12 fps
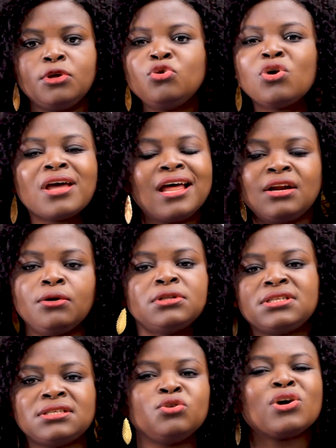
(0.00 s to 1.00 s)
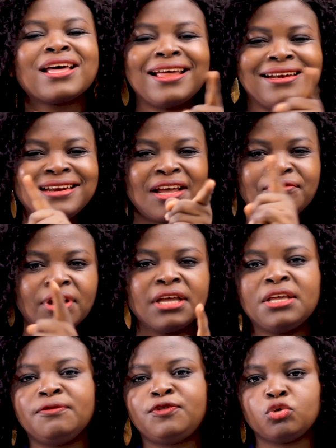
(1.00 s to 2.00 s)
You can never
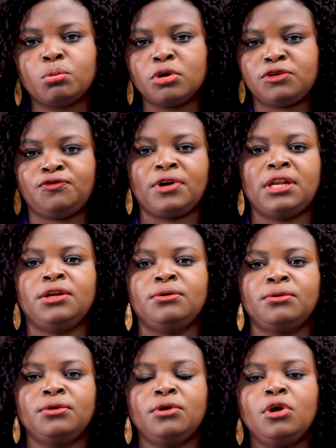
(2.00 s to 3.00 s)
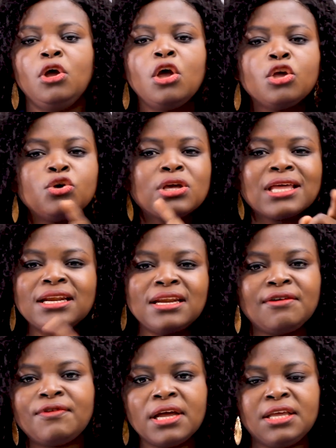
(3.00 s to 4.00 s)
give too much value. You can
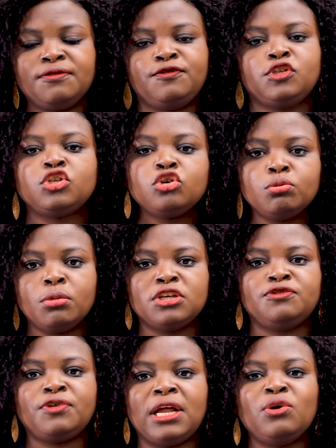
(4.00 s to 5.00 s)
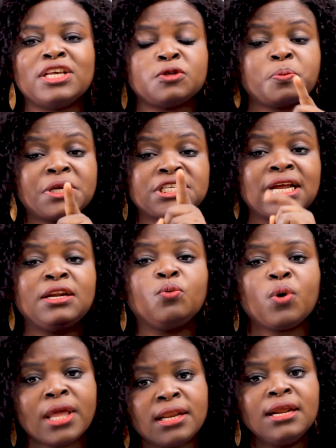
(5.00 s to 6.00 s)
never give too much value, especially
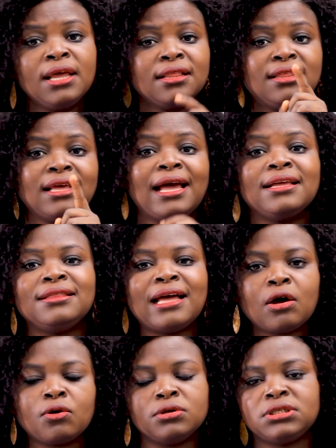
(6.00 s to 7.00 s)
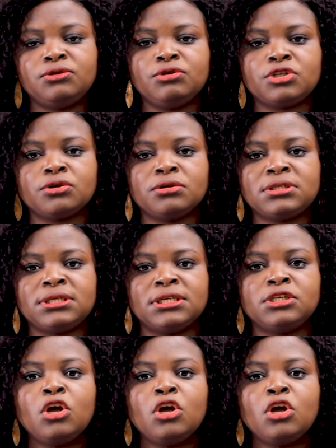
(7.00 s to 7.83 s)
when they are in that consideration stage.